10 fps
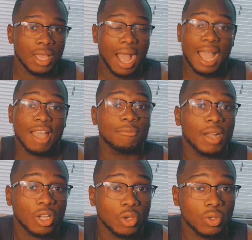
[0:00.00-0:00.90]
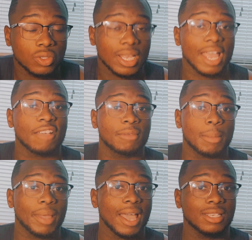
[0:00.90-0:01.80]
I have my goals. I have my
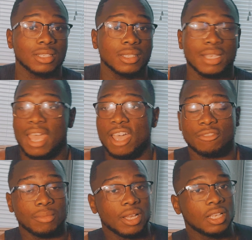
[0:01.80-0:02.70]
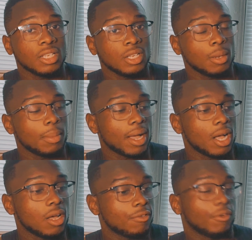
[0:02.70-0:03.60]
passions. I have
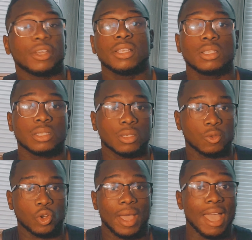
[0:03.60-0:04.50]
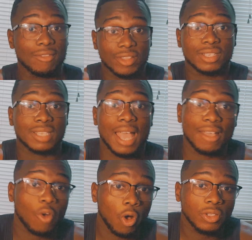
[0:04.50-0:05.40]
my friends. I have this. I
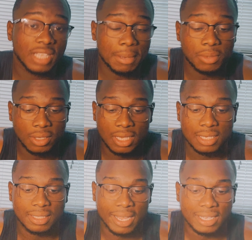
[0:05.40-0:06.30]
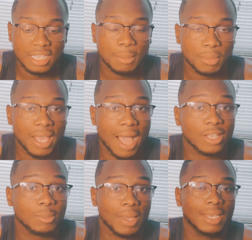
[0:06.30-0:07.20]
have all types of things that keep me
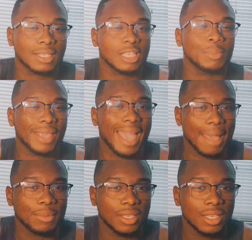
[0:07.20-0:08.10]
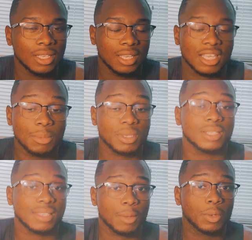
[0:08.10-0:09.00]
occupied and keep me happy and keep me
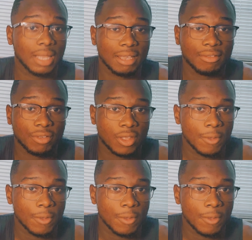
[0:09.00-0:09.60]
content with life.